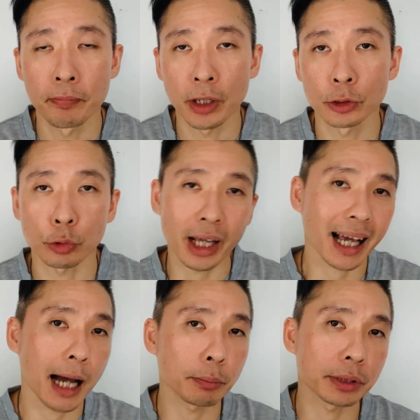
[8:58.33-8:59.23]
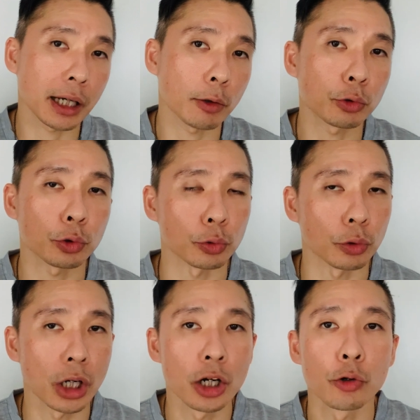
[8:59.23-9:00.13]
So that comes down to
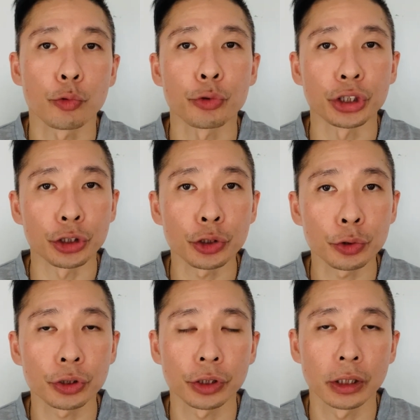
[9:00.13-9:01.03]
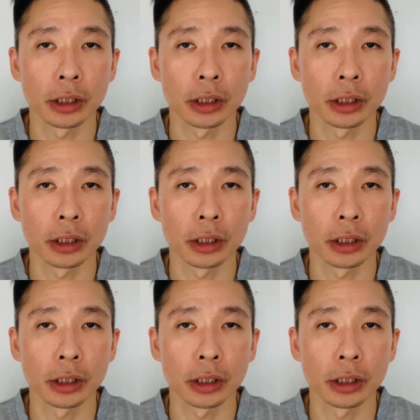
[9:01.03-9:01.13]
reduce